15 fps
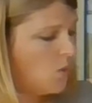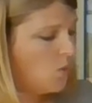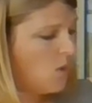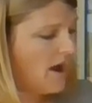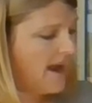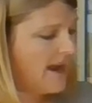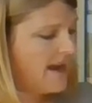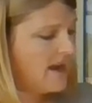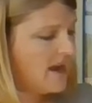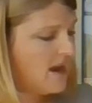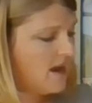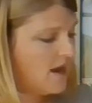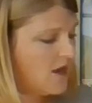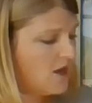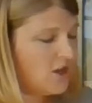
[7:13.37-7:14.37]
1,
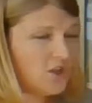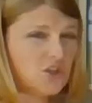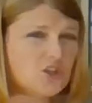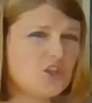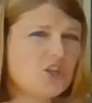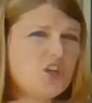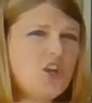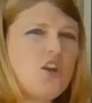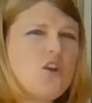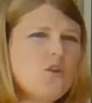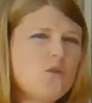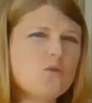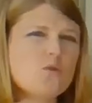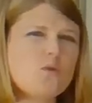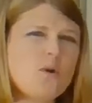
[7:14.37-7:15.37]

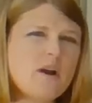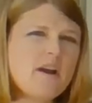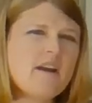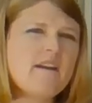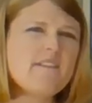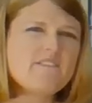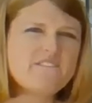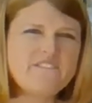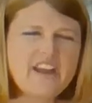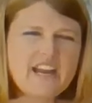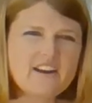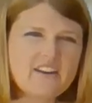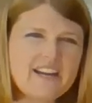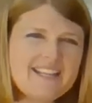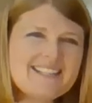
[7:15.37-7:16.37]
2
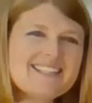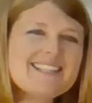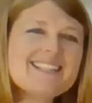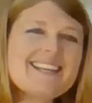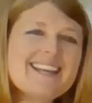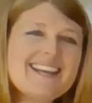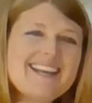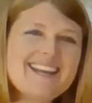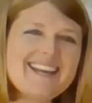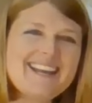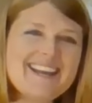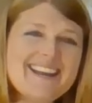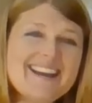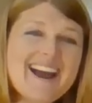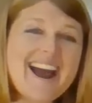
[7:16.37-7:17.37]
ferrets
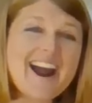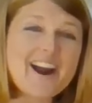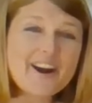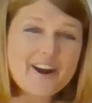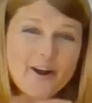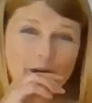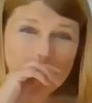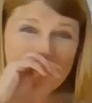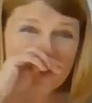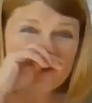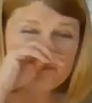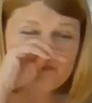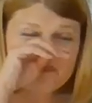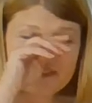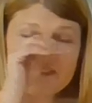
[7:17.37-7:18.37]
in our
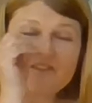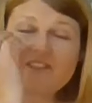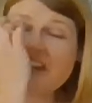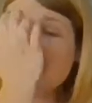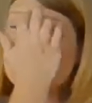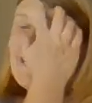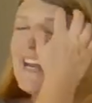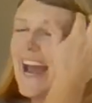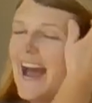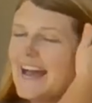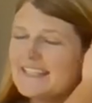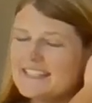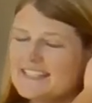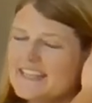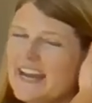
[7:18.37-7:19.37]
home.
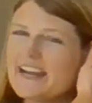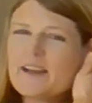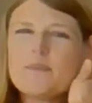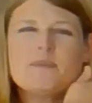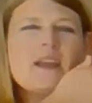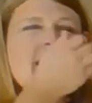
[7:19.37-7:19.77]
Fantastic.